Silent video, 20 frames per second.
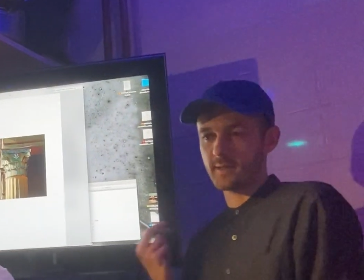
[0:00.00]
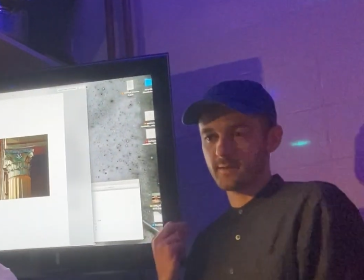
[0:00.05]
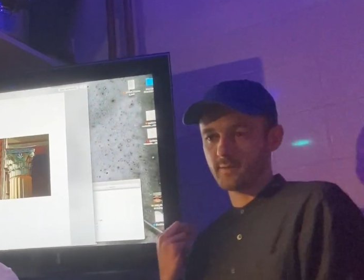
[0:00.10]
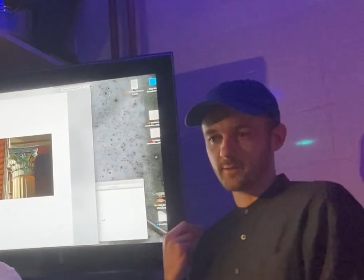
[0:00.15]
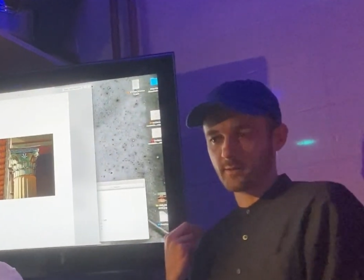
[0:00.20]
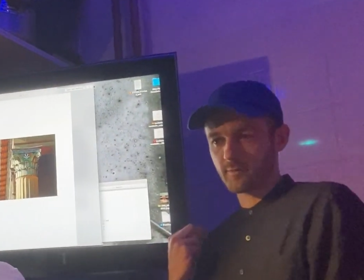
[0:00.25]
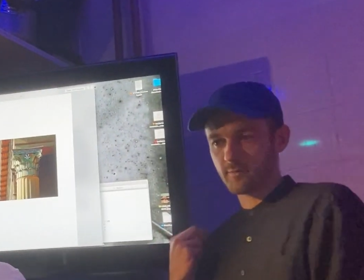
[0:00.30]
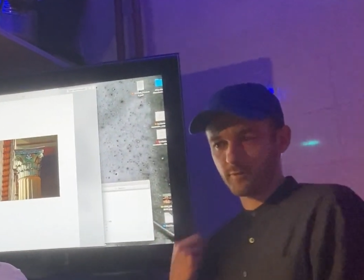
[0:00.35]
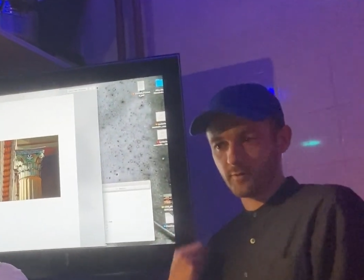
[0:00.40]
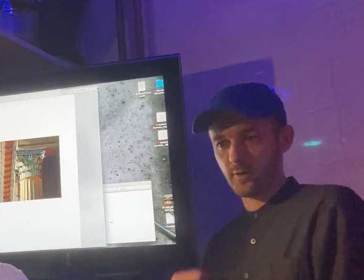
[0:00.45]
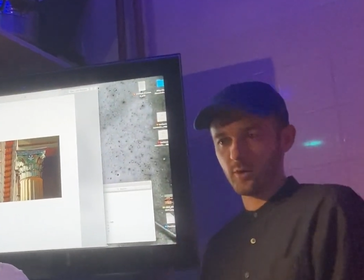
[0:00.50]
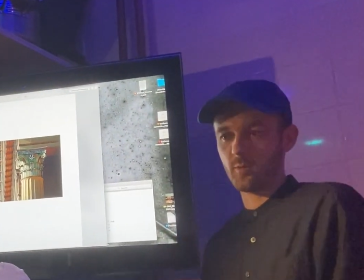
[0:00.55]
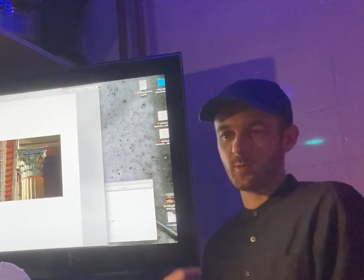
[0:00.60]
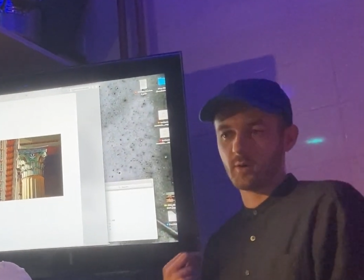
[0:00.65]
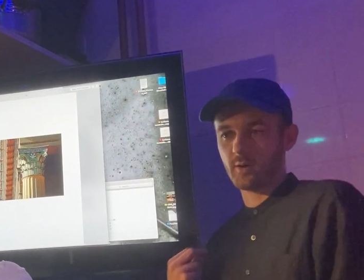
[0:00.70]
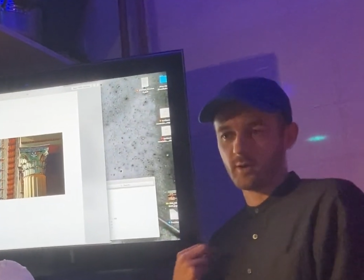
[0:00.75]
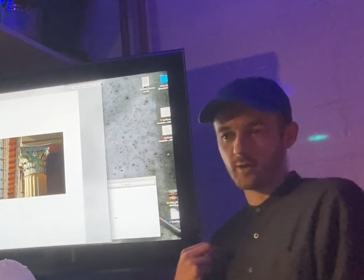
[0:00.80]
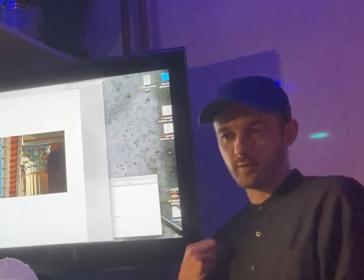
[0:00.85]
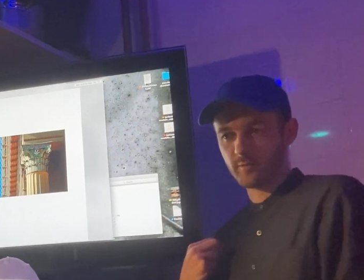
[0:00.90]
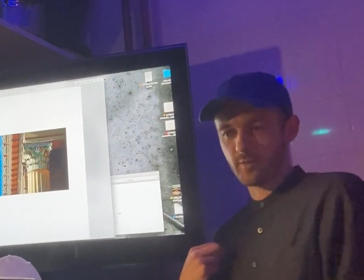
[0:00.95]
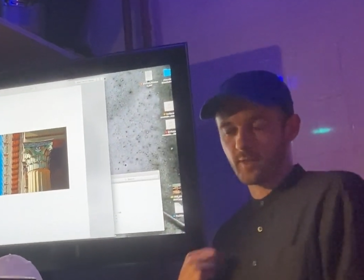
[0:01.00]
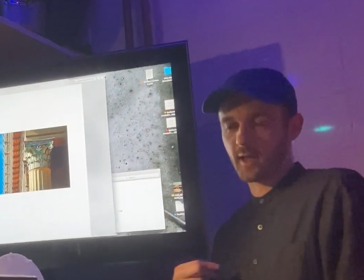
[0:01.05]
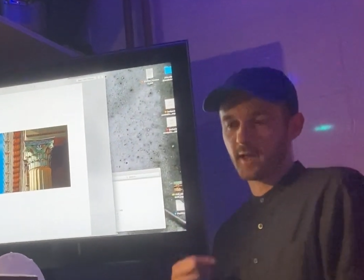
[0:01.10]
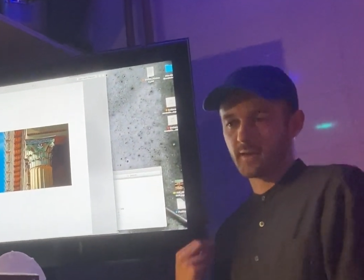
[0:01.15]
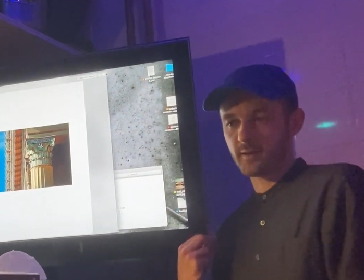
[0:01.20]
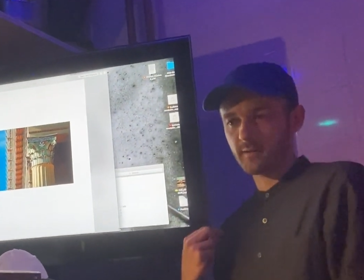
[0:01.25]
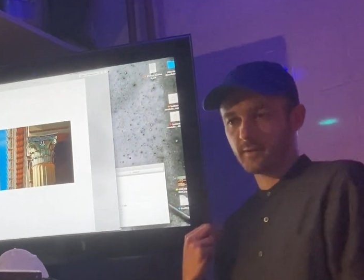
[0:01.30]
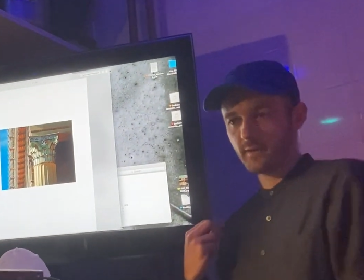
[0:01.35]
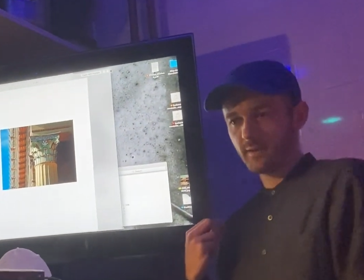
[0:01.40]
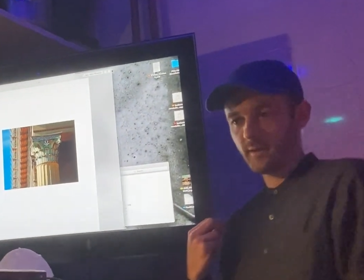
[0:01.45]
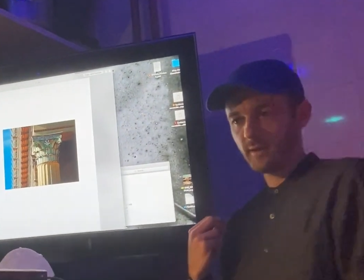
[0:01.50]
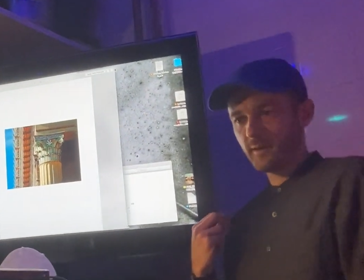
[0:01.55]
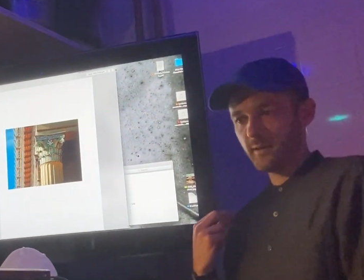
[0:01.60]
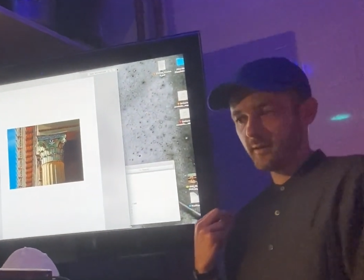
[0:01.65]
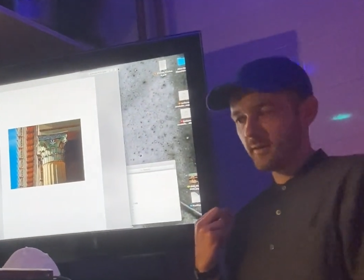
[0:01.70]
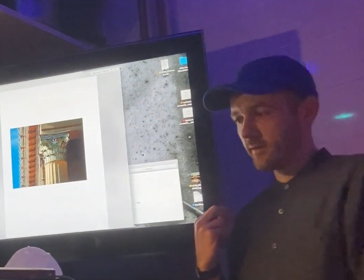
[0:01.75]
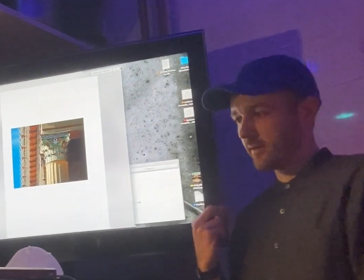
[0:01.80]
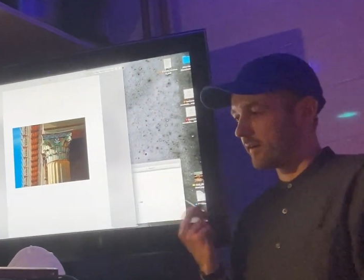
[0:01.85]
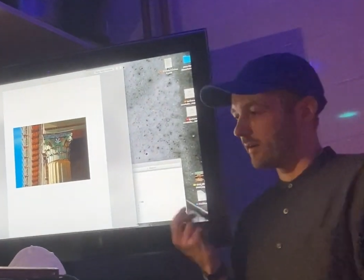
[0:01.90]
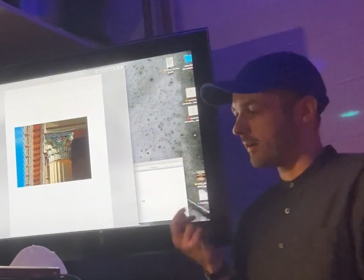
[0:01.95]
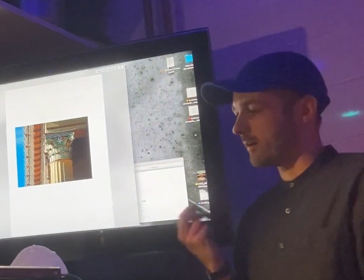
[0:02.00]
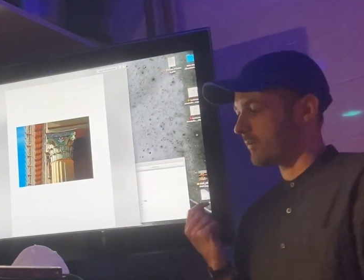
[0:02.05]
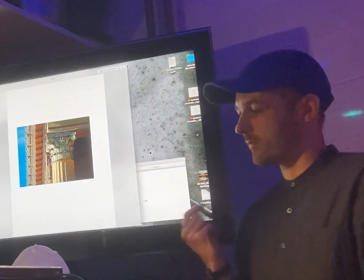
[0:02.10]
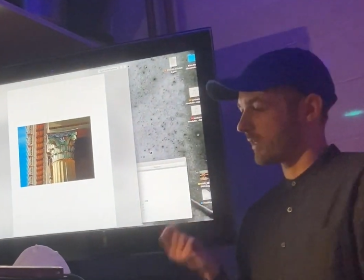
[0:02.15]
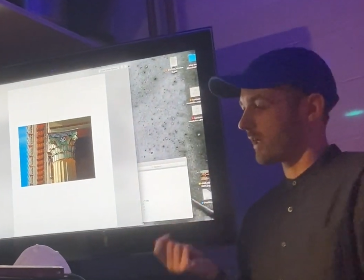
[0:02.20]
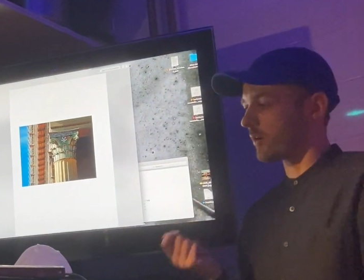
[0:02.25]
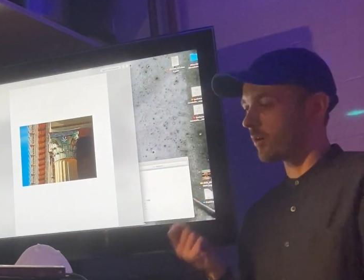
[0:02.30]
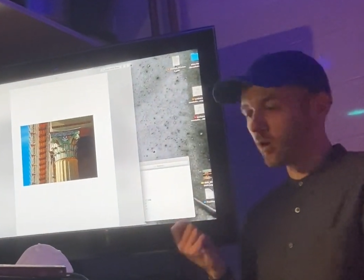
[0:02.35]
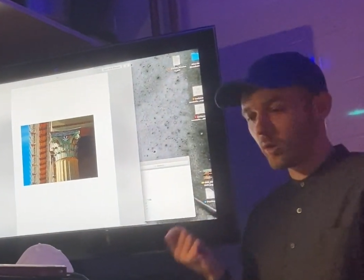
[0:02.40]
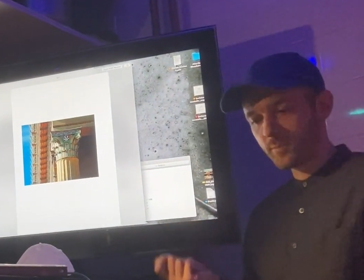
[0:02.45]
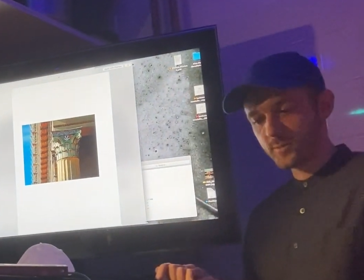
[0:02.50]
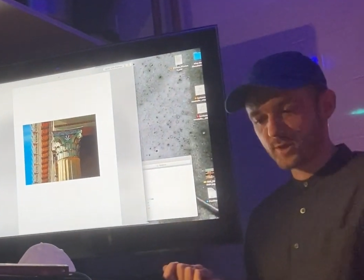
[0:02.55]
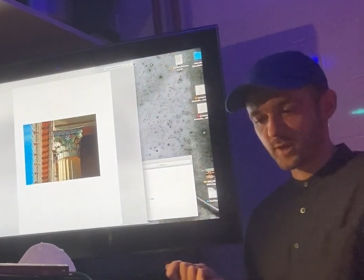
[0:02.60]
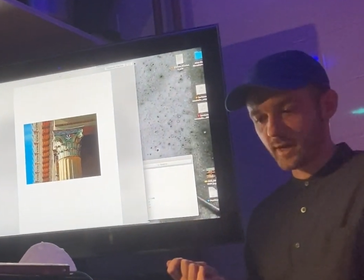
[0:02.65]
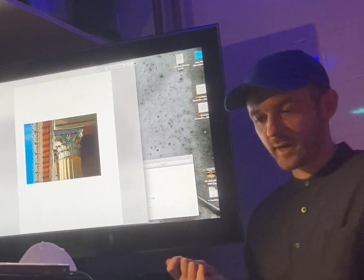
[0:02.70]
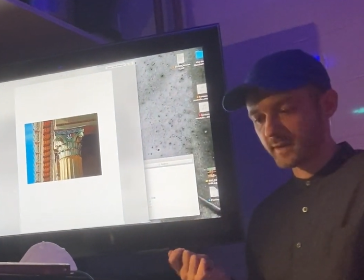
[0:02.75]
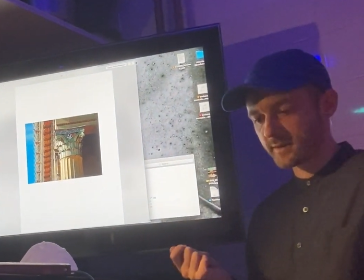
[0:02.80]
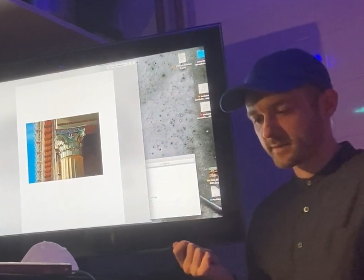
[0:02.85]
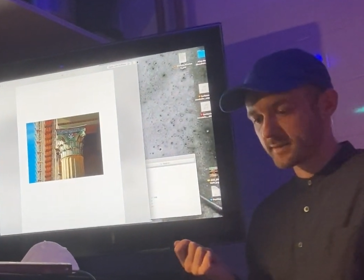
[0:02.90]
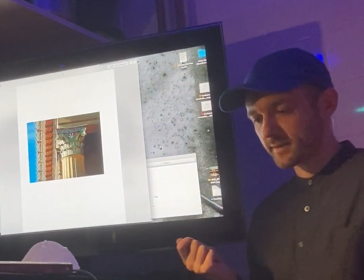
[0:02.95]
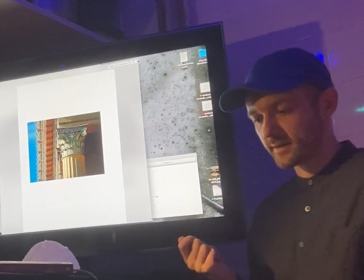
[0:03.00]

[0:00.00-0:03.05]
in the viewer of that object,